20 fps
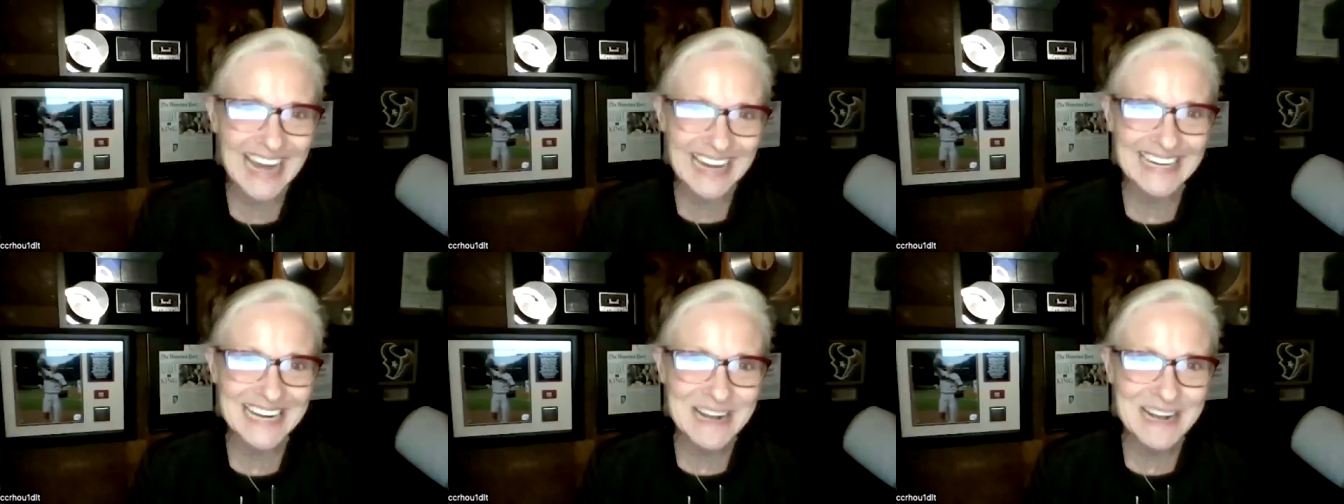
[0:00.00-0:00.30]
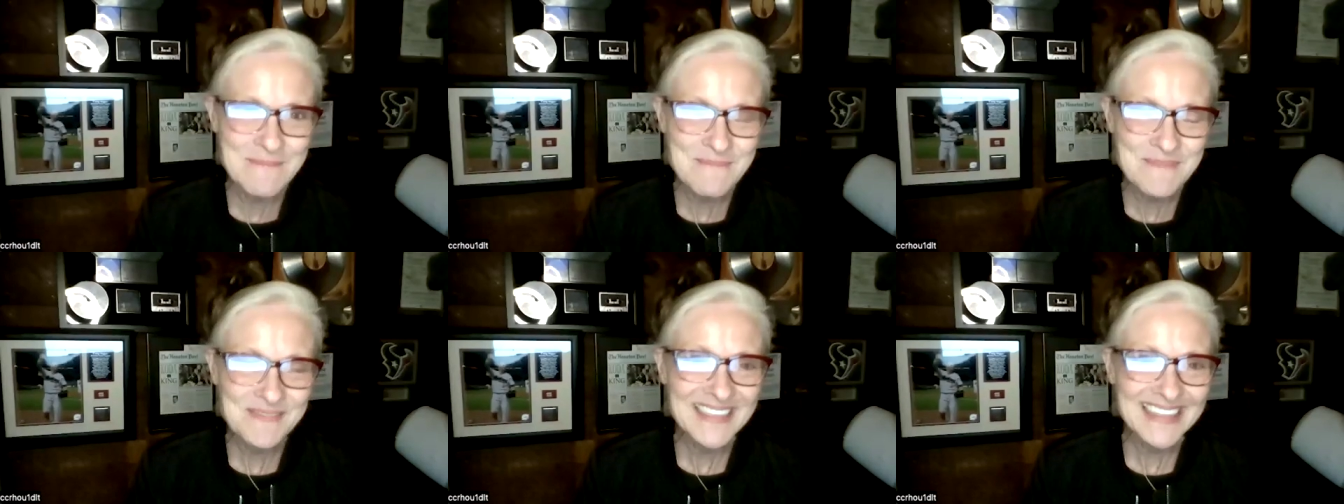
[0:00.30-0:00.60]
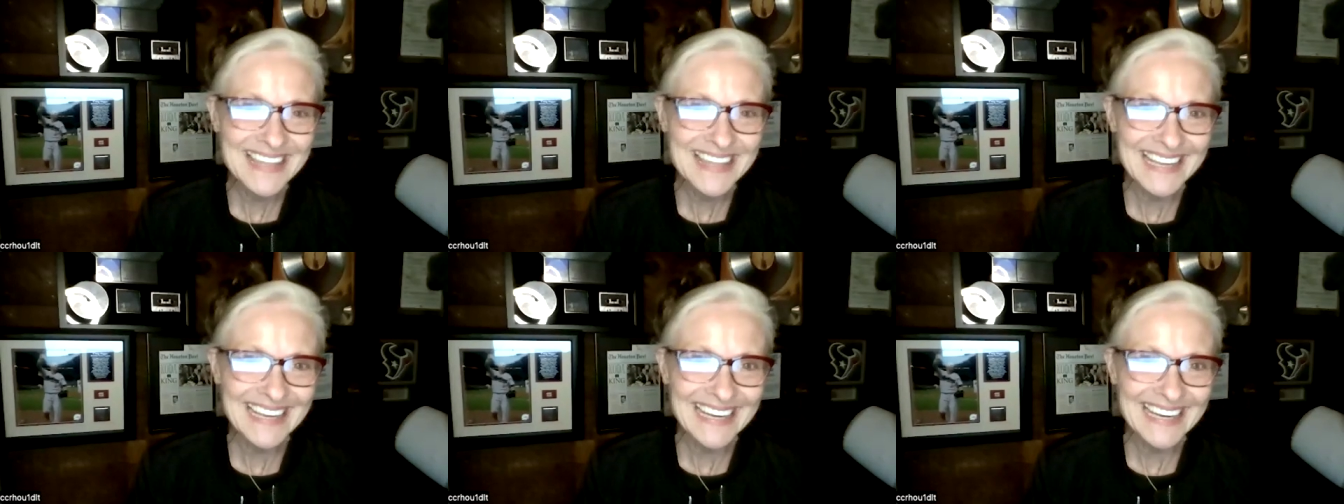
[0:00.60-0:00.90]
Art,
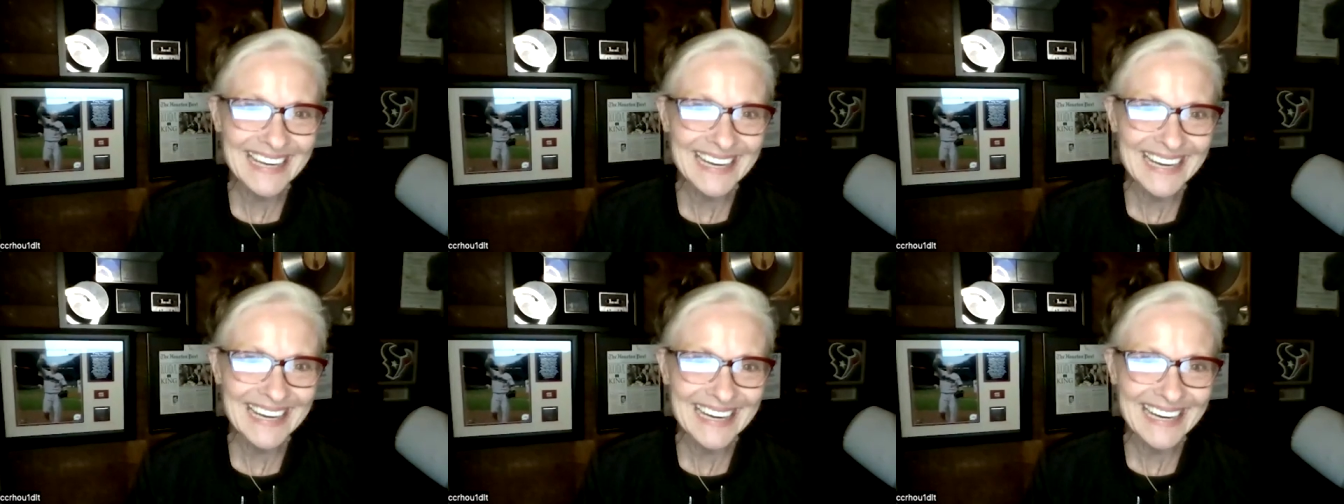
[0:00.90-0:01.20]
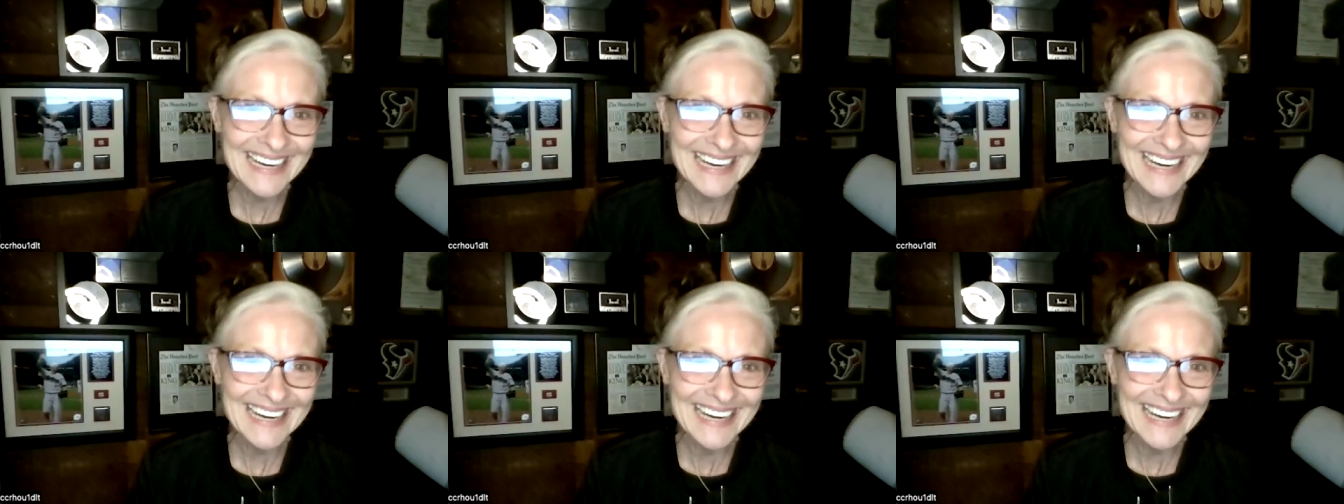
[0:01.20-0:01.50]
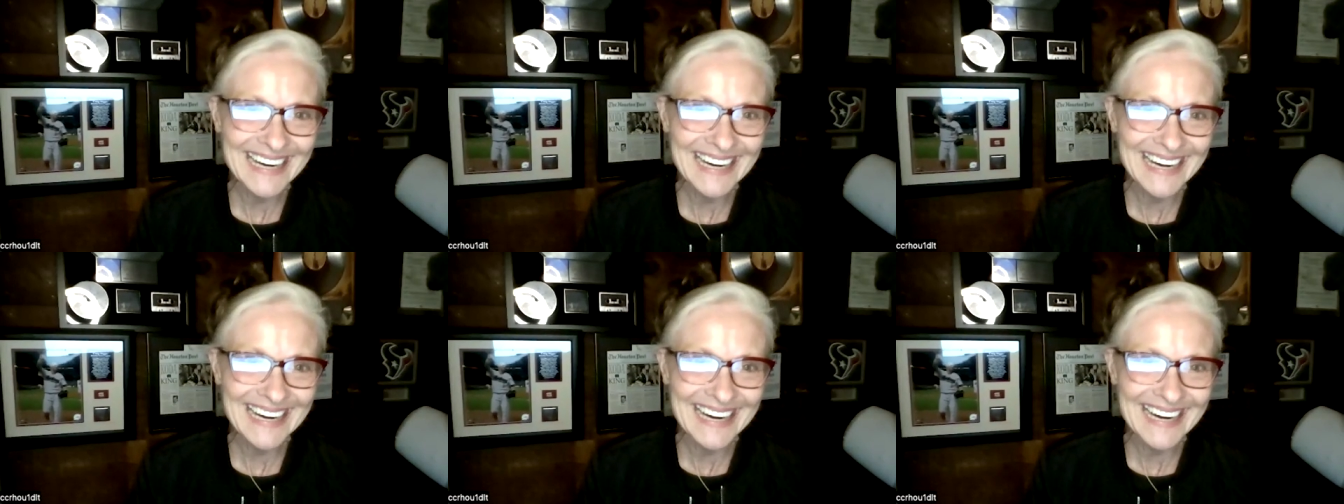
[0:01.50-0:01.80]
theater, all of the
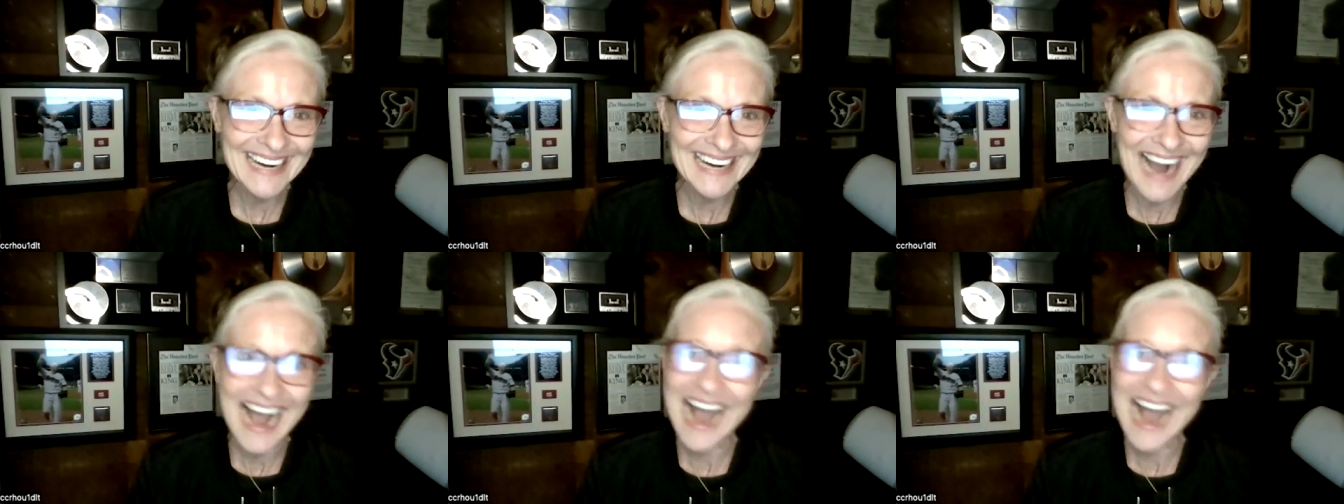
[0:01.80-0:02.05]
above.